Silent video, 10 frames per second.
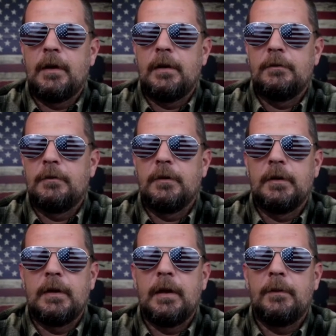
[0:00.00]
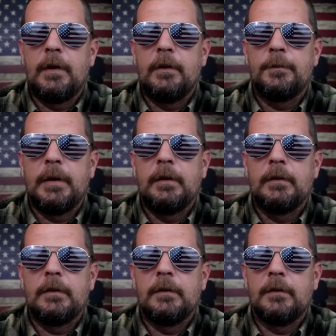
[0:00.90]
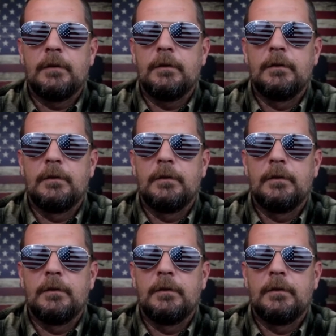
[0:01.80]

I was looking down while I was peeing in the urinal.